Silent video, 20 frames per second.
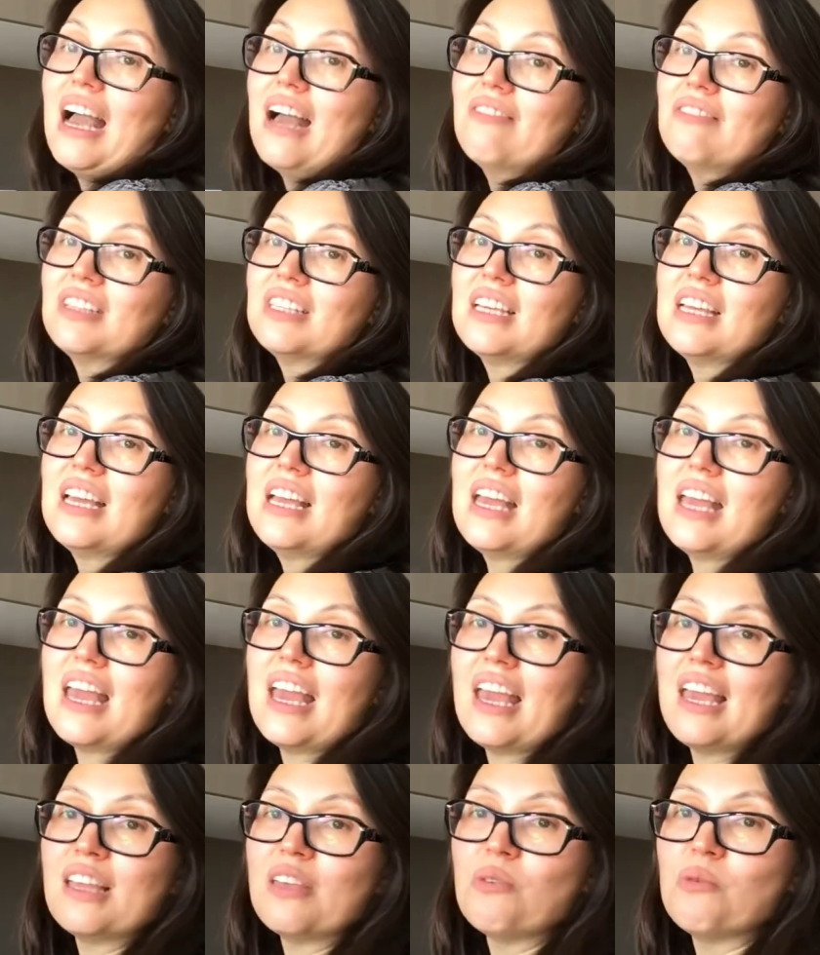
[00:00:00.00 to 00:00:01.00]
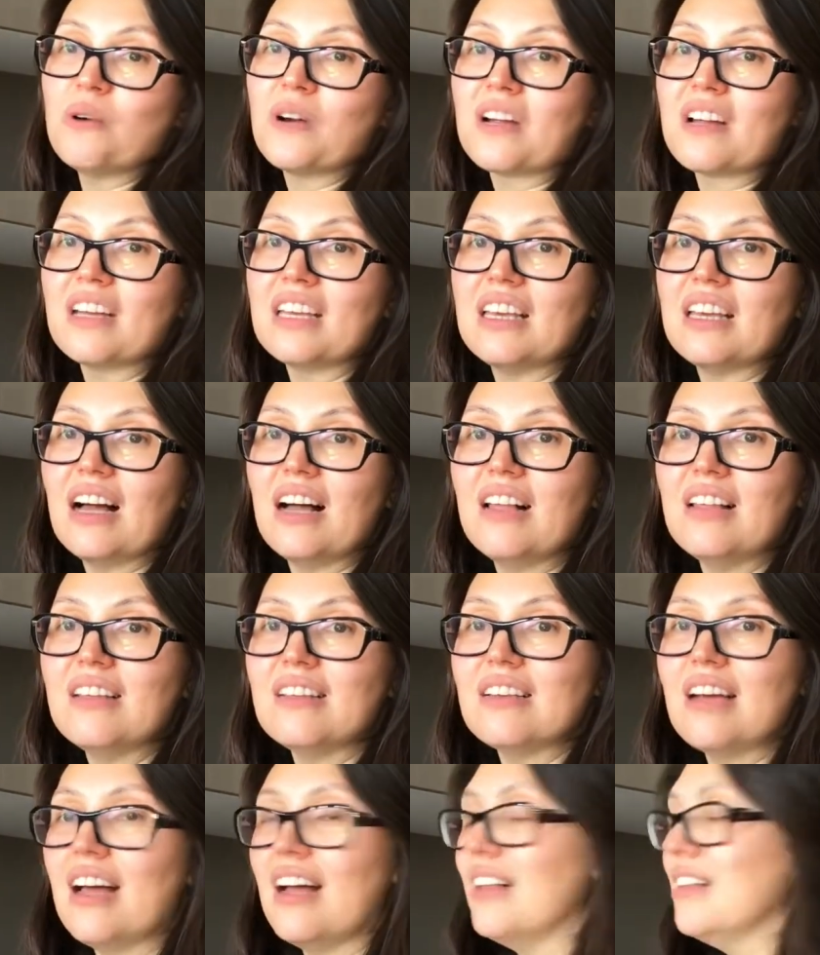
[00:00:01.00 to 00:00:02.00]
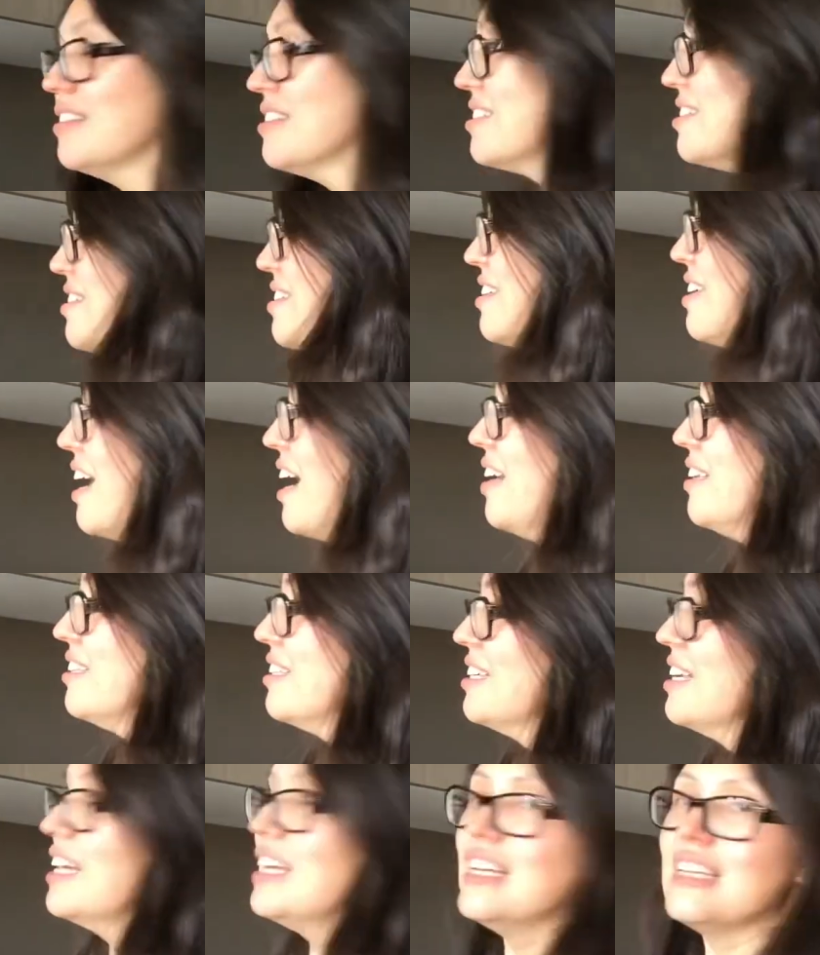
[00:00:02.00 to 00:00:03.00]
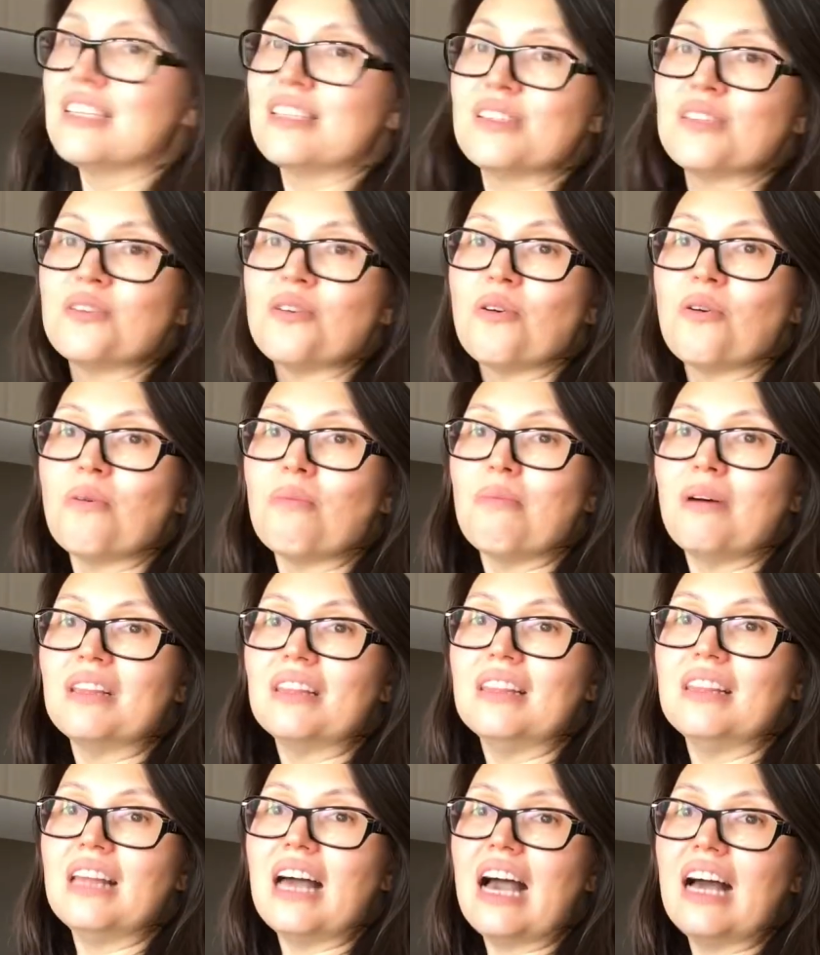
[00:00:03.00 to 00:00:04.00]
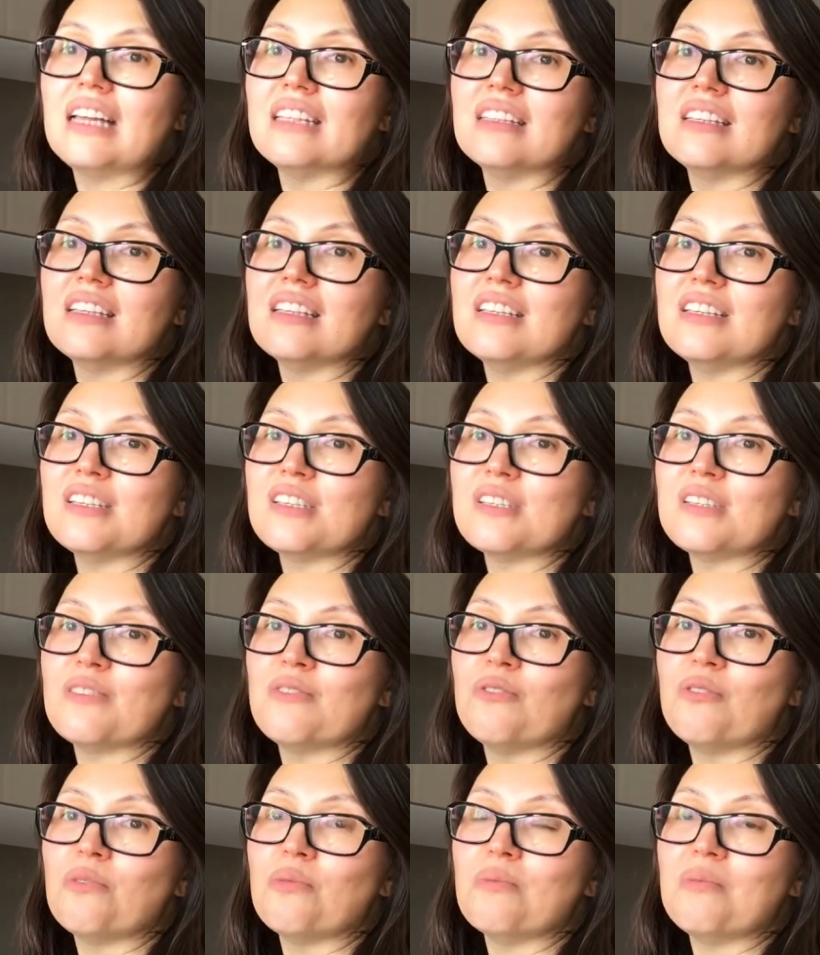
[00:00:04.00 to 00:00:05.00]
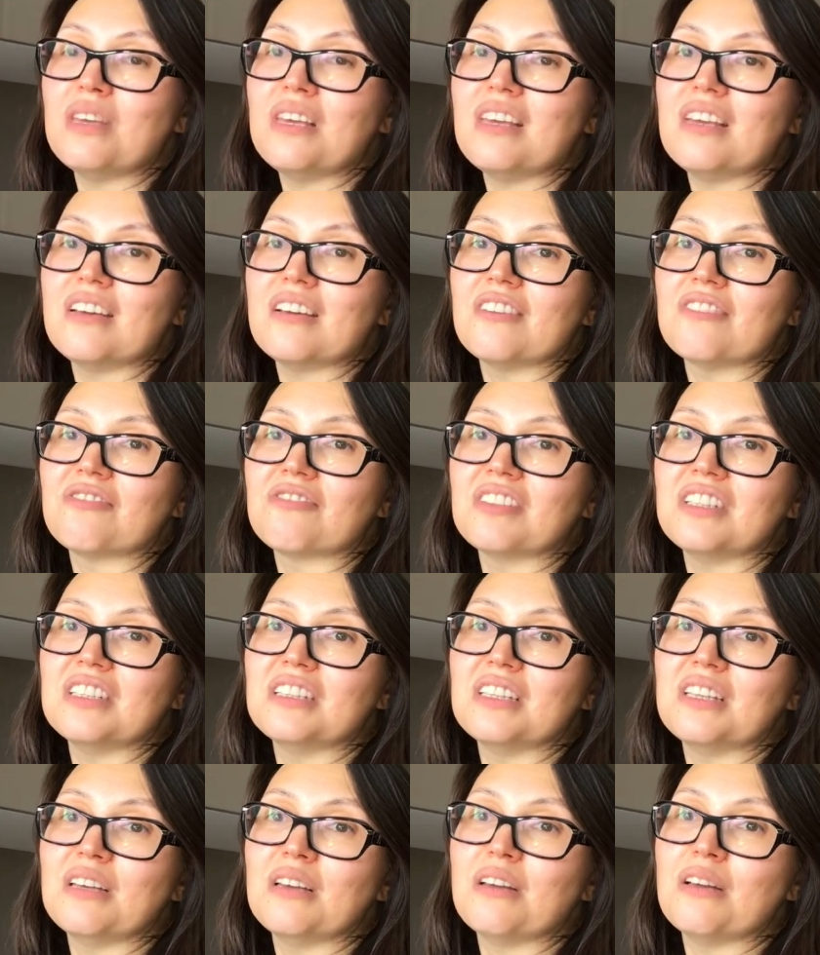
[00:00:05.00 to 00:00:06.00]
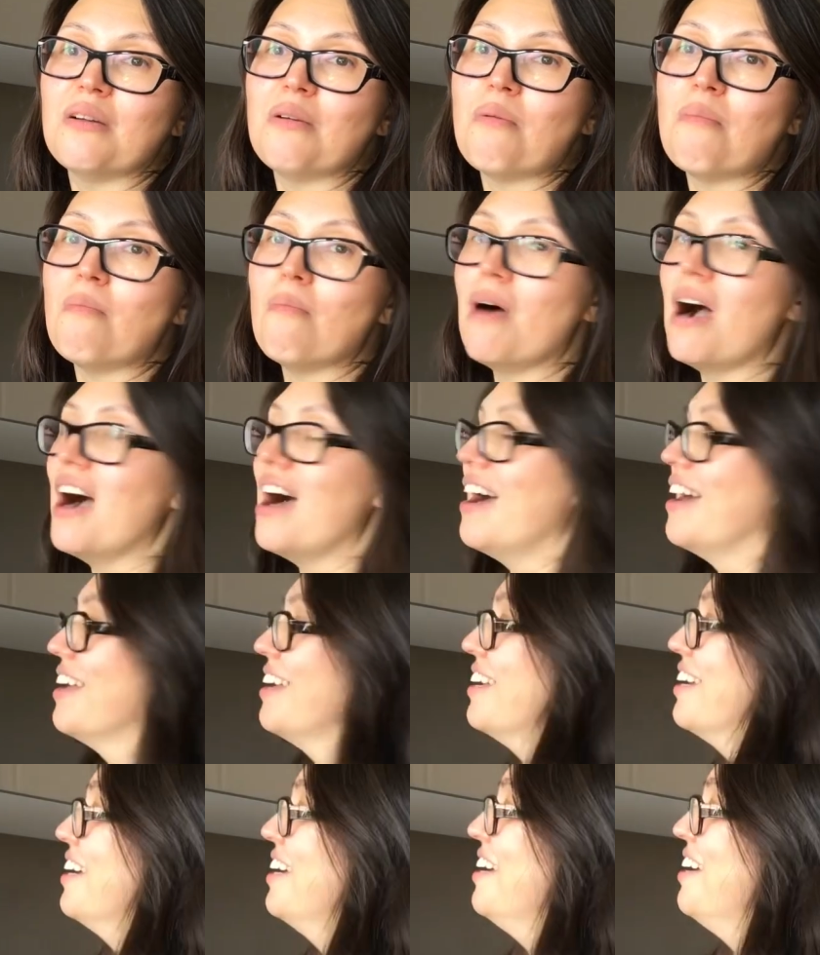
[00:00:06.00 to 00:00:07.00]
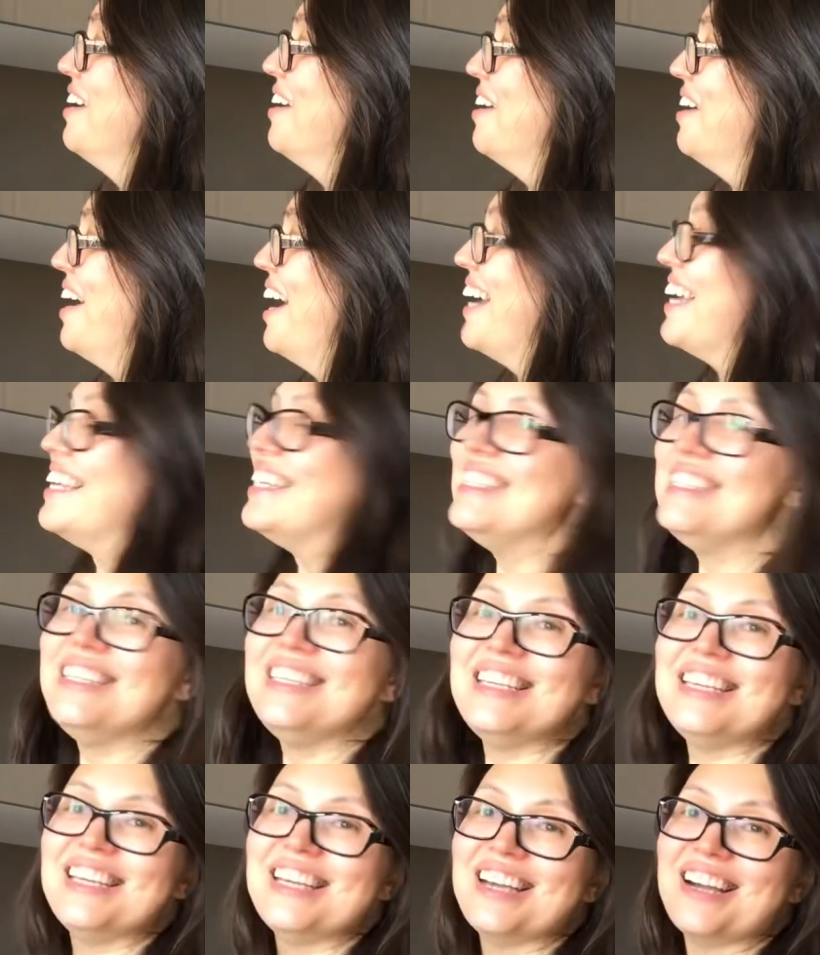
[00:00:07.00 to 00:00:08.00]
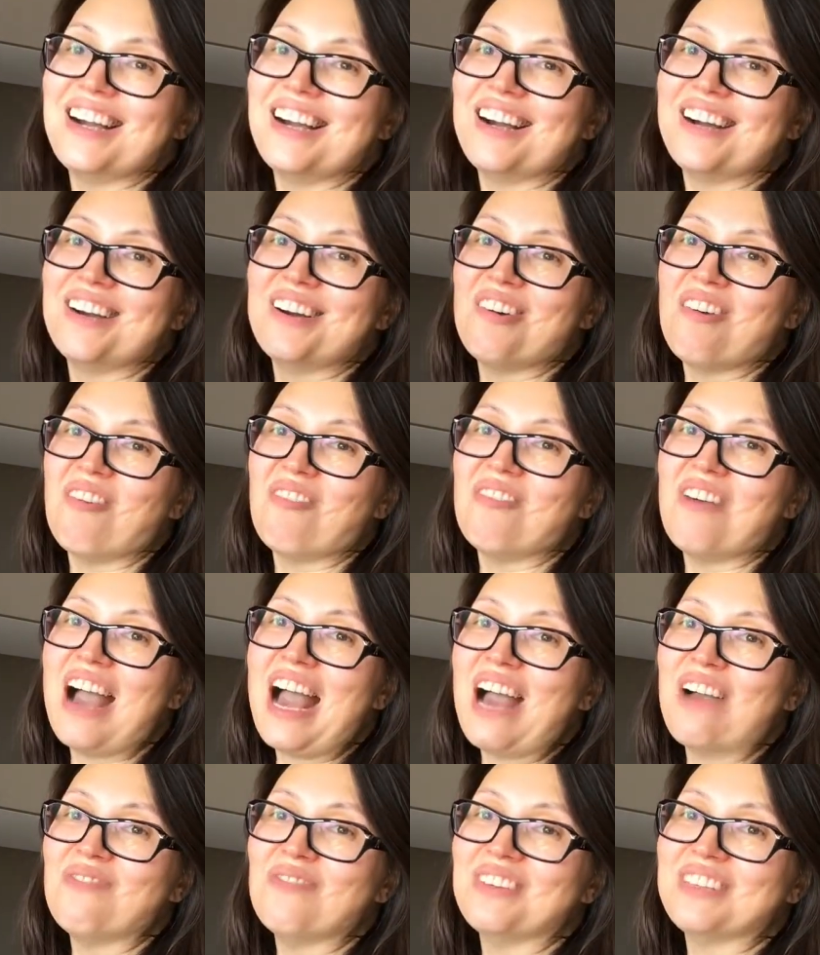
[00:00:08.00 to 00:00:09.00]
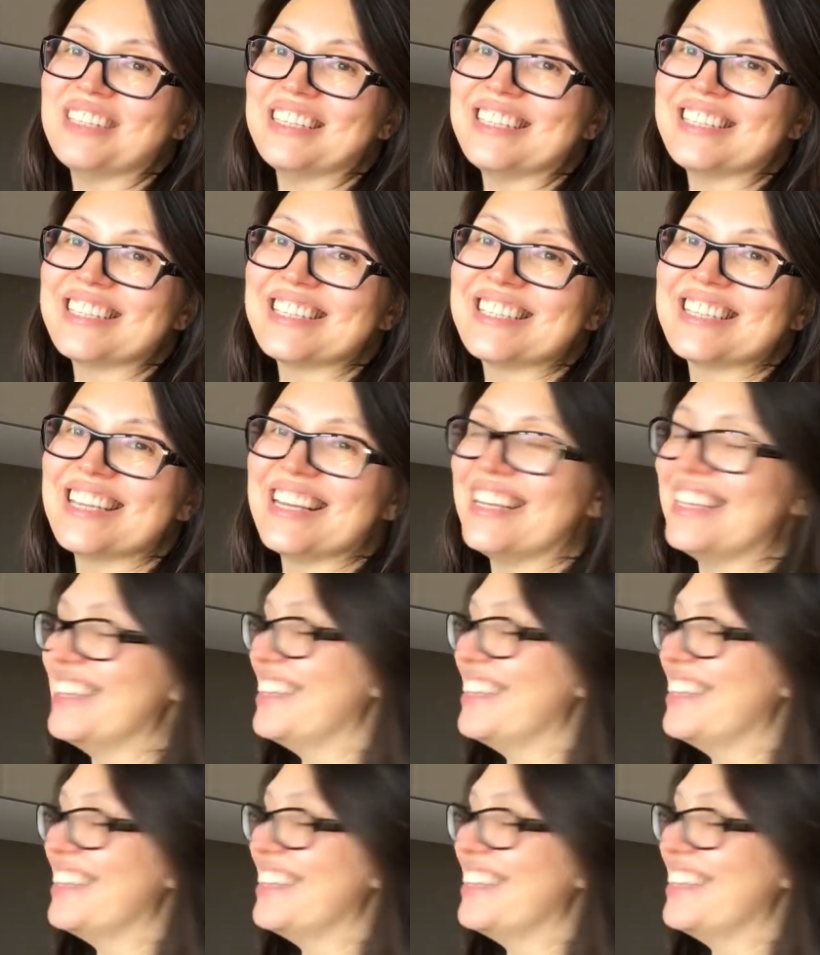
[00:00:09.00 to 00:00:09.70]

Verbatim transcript: have it anywhere else yet. So, but that is for me really my idea of happiness. A